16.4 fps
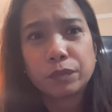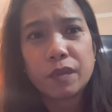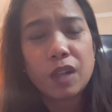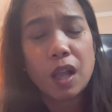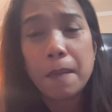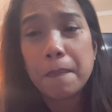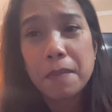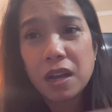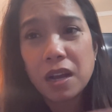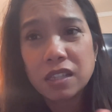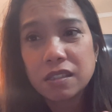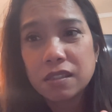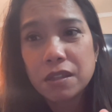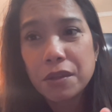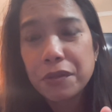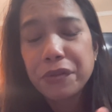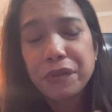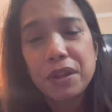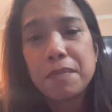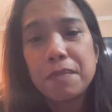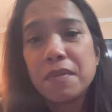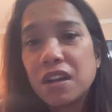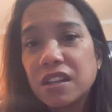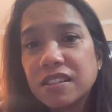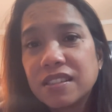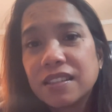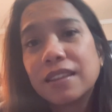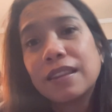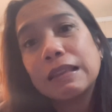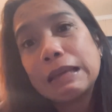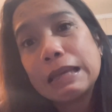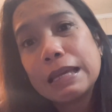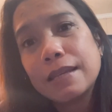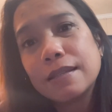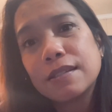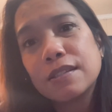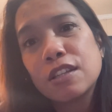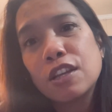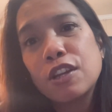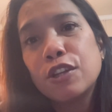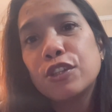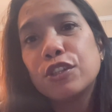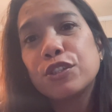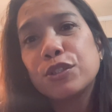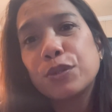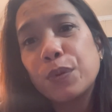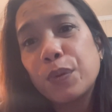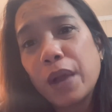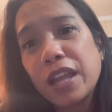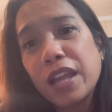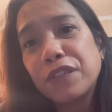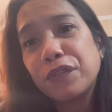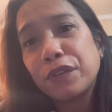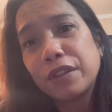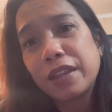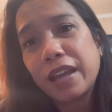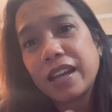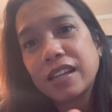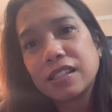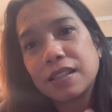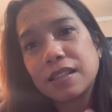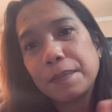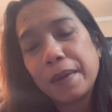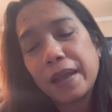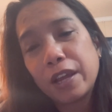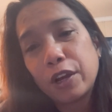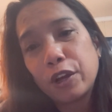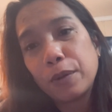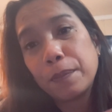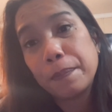months, 3 months at least, to wait for the excavator.